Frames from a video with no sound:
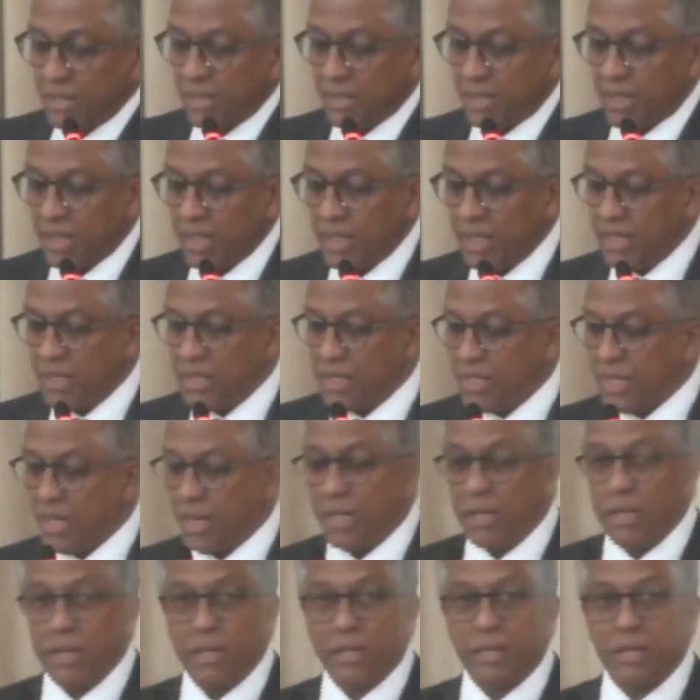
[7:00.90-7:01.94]
the
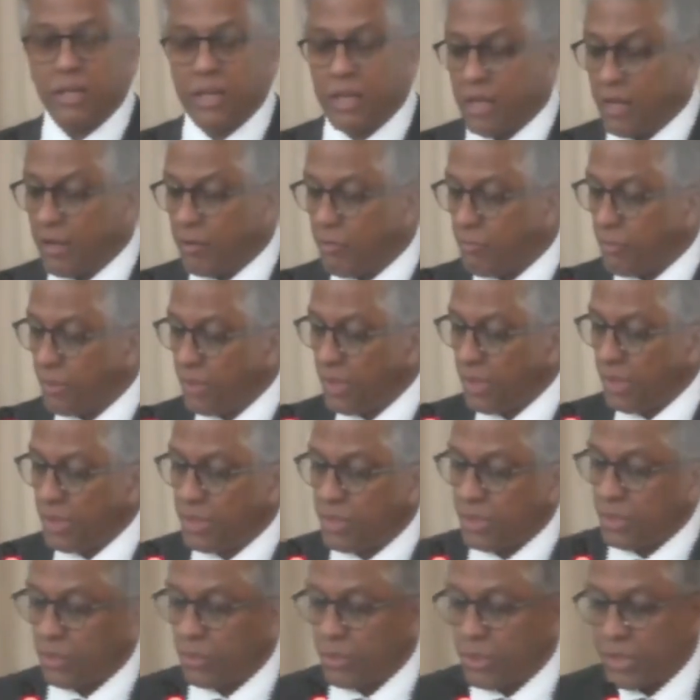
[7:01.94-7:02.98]
intended careful
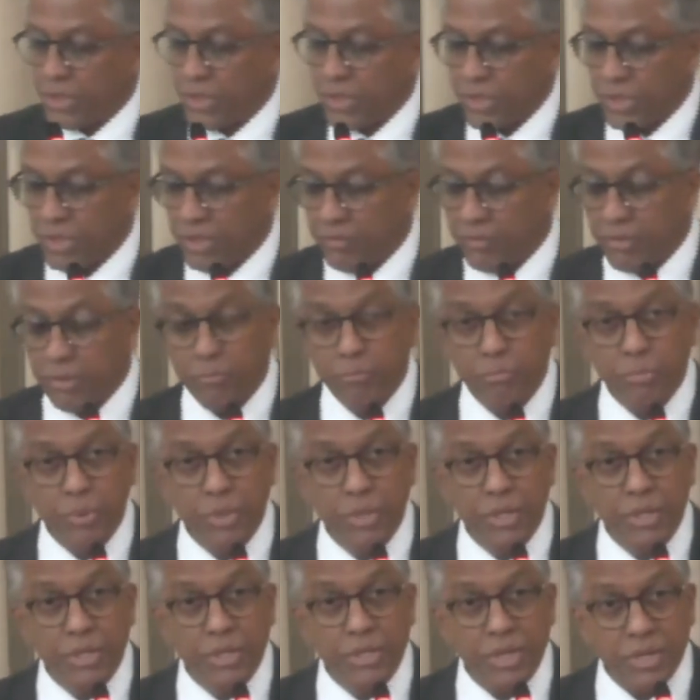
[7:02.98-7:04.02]
integration of the
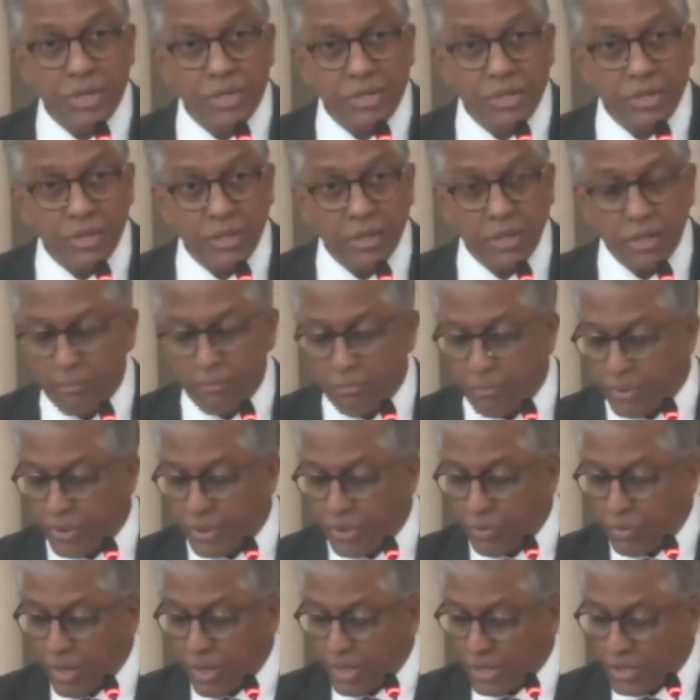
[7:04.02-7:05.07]
predecessor company
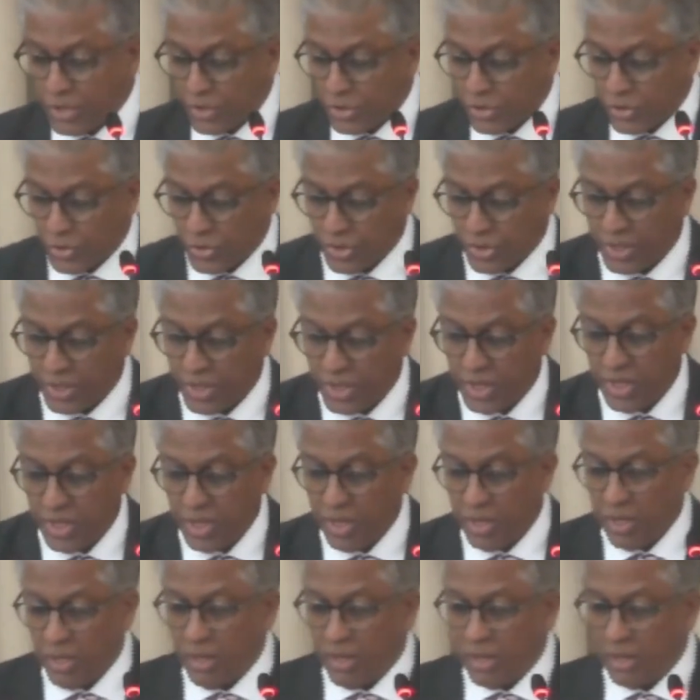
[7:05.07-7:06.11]
registry,
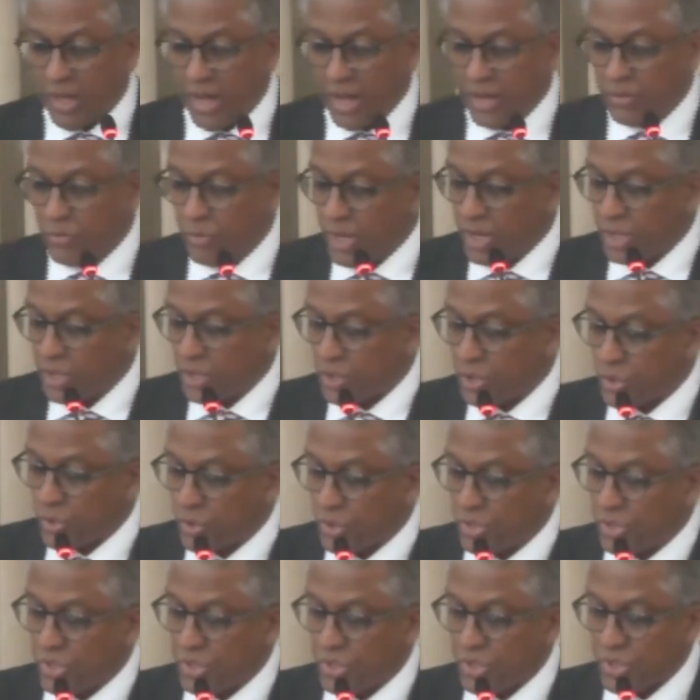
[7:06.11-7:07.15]
that registry
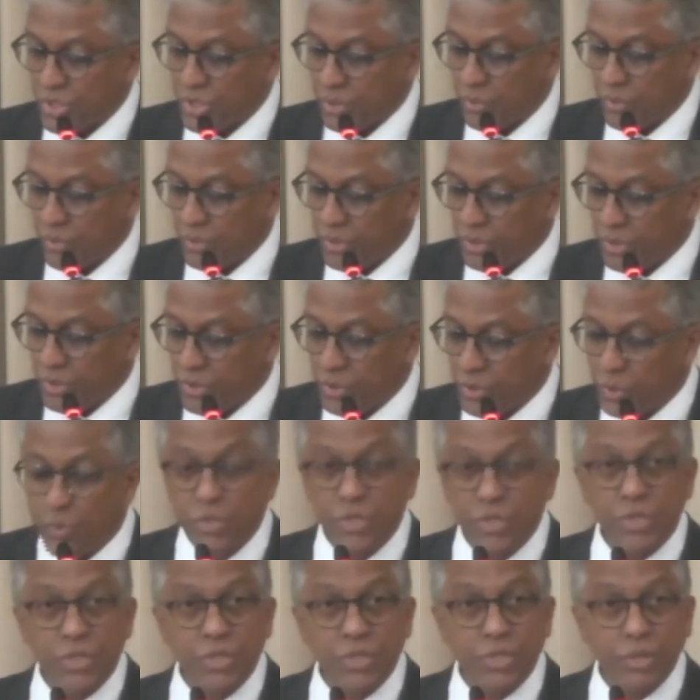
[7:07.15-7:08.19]
system with a new
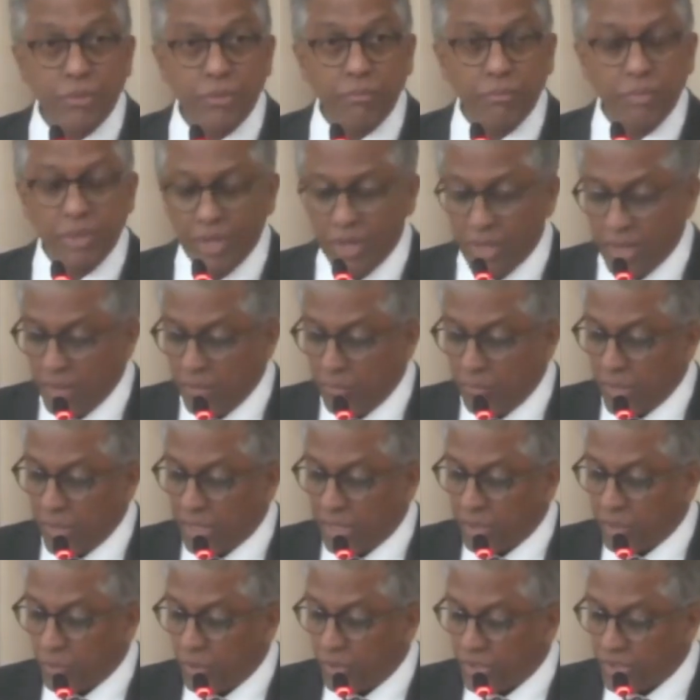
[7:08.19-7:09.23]
system,
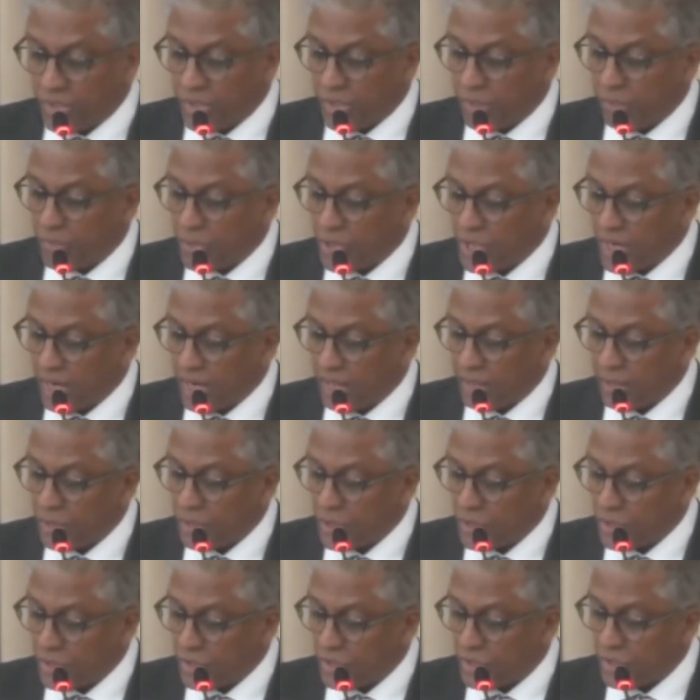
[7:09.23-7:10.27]
met with some
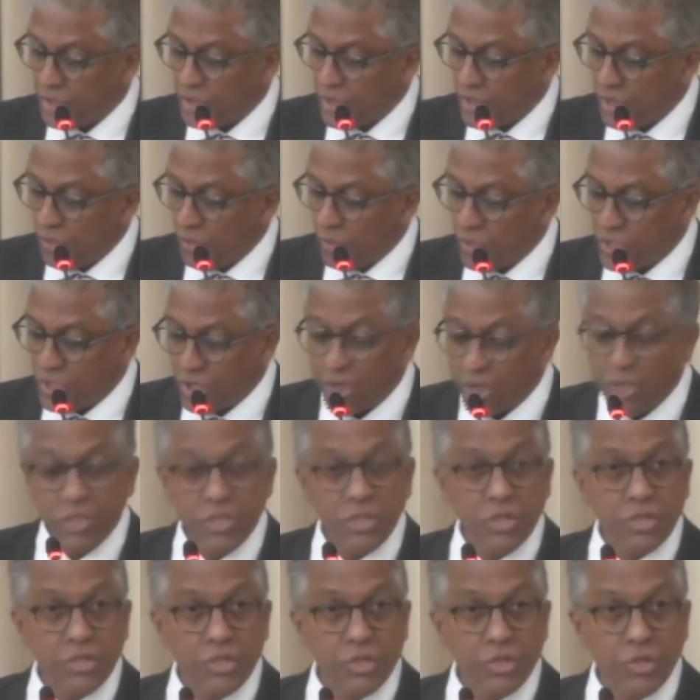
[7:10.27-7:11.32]
challenges which our
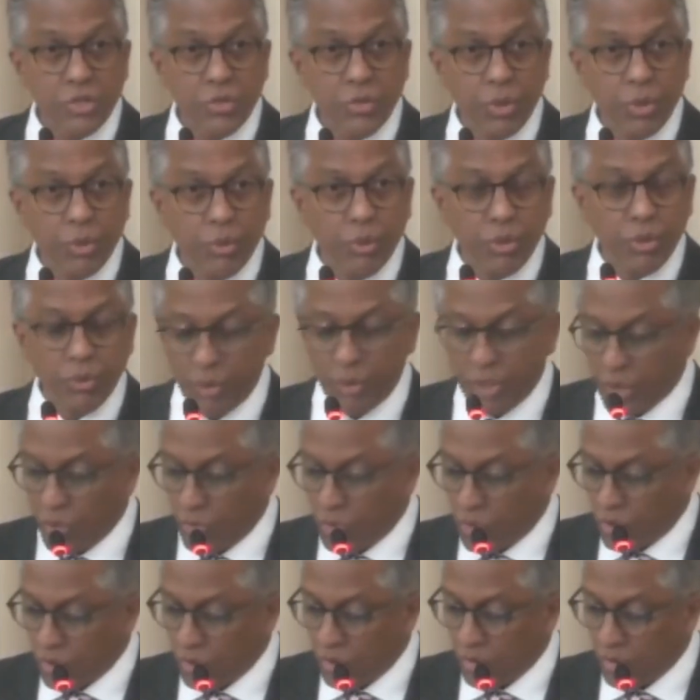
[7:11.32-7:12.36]
citizenry will
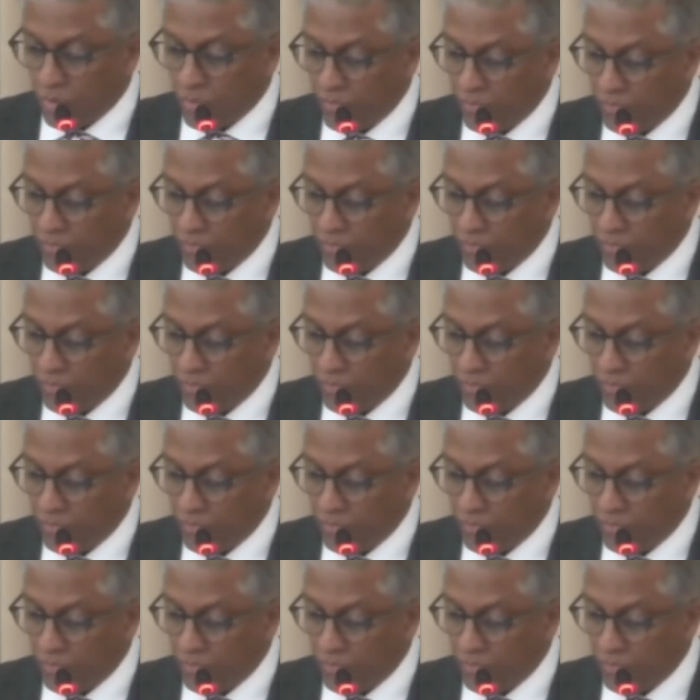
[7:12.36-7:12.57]
recall.